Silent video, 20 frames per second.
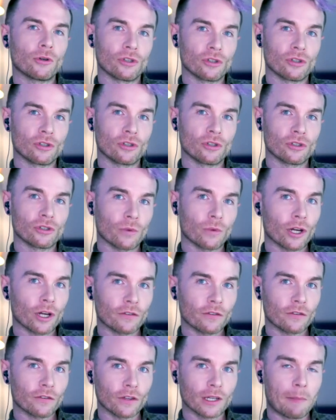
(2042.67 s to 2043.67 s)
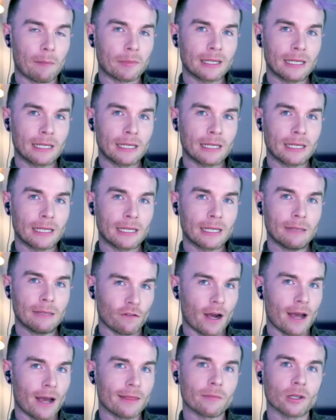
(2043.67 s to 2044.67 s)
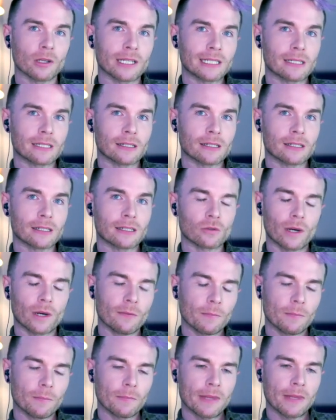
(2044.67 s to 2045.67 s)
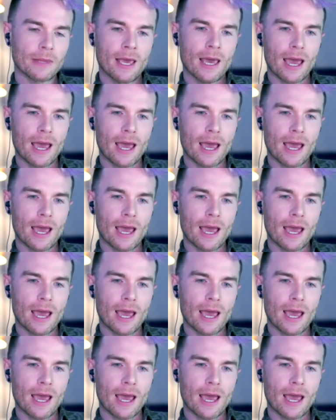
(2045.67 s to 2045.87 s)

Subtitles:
who used to work for the company. You can find them on LinkedIn as well.